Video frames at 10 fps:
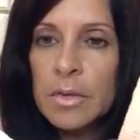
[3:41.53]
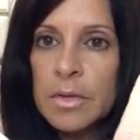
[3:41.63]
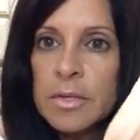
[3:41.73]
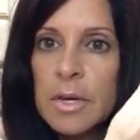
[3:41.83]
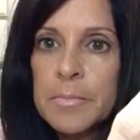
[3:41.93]

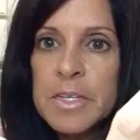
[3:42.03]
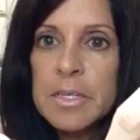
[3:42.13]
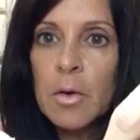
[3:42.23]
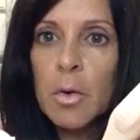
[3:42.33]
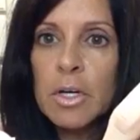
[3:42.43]
There's um, this
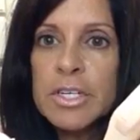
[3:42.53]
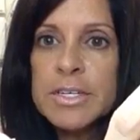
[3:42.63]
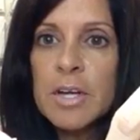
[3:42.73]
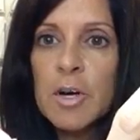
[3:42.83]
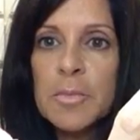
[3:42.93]

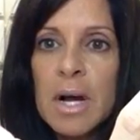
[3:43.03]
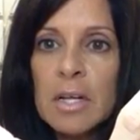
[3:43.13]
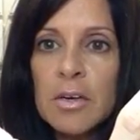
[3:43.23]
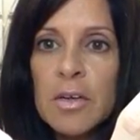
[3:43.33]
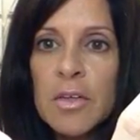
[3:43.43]
gorgeous taupe
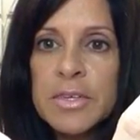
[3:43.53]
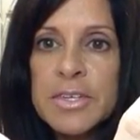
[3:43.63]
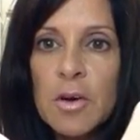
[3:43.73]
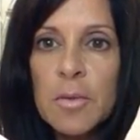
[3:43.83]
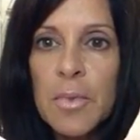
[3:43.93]
color, and then
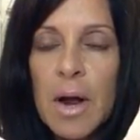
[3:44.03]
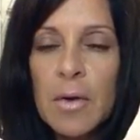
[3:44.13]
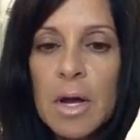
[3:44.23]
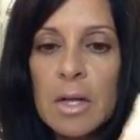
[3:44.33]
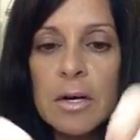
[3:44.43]
this dark
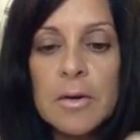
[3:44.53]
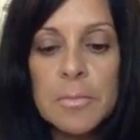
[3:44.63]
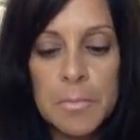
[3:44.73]
brown color.